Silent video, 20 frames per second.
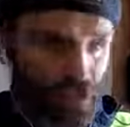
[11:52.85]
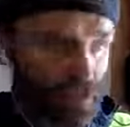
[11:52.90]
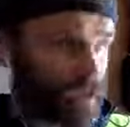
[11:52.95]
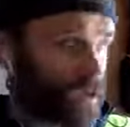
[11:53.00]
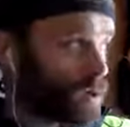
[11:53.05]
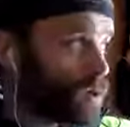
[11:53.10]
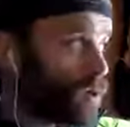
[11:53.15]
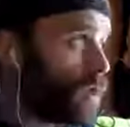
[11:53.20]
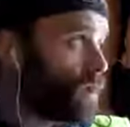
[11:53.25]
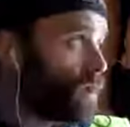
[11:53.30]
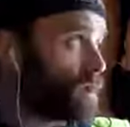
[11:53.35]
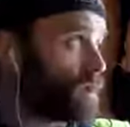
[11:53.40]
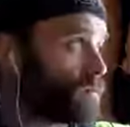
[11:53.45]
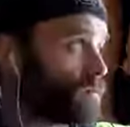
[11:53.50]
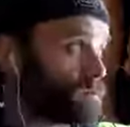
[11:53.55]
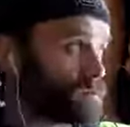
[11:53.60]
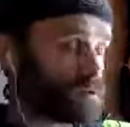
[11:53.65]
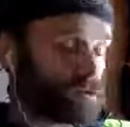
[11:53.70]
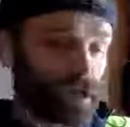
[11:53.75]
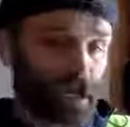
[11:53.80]
and calling it
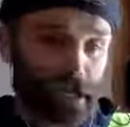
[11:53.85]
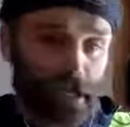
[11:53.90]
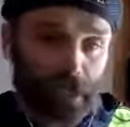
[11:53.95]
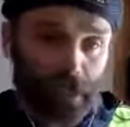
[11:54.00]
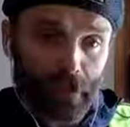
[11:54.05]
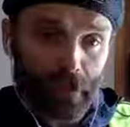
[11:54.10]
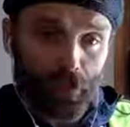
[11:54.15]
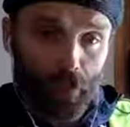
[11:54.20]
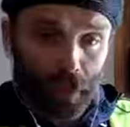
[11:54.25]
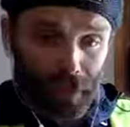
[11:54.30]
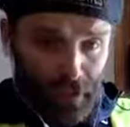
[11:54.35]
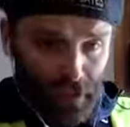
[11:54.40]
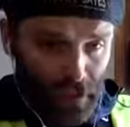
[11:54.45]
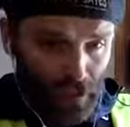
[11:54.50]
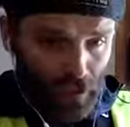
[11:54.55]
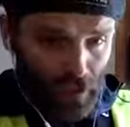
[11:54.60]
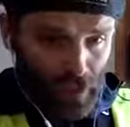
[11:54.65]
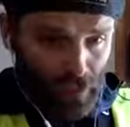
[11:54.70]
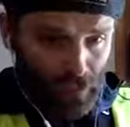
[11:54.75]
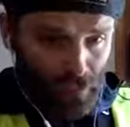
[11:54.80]
Christianity. Why did he
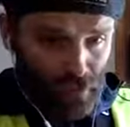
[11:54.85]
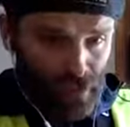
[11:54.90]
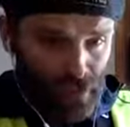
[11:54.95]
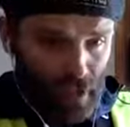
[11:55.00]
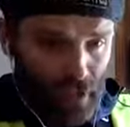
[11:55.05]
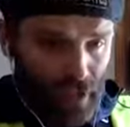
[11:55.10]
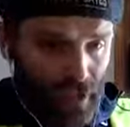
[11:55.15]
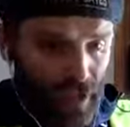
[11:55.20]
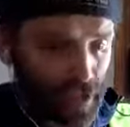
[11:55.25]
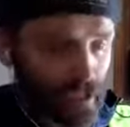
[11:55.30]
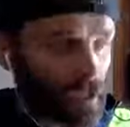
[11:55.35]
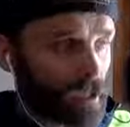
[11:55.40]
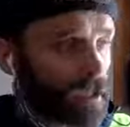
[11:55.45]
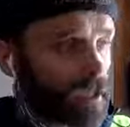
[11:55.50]
call it Christianity?